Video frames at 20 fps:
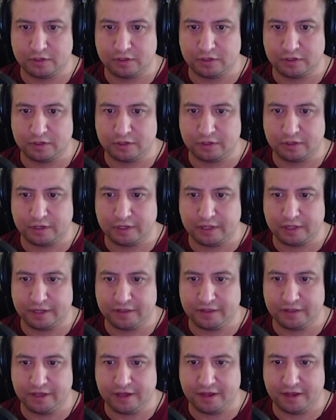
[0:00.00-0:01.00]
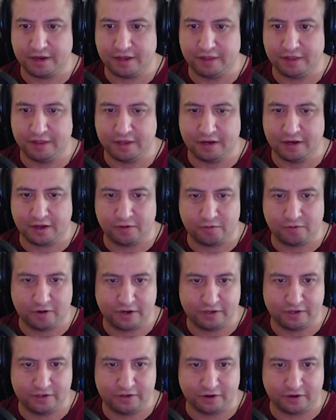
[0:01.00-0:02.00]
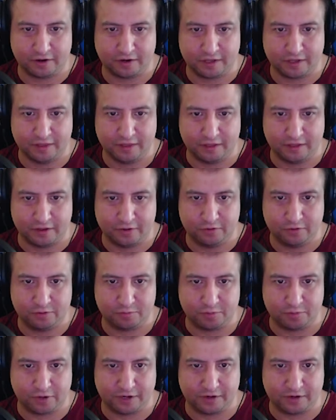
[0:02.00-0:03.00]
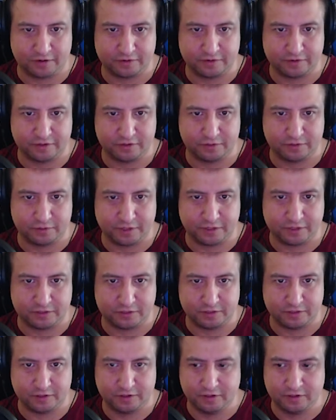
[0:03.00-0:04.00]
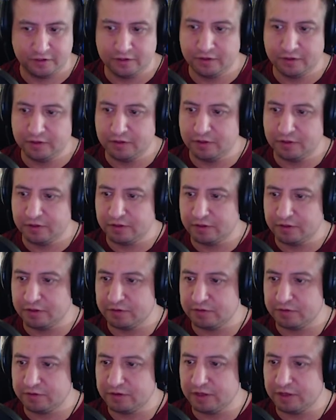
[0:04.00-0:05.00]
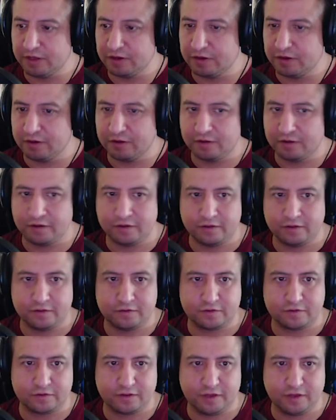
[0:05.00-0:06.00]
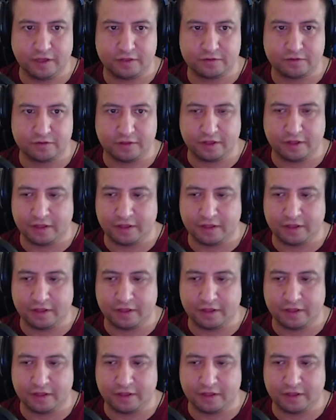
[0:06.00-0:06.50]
I like that. And then I want to darken the Oathbreaker situation. Let's cancel that.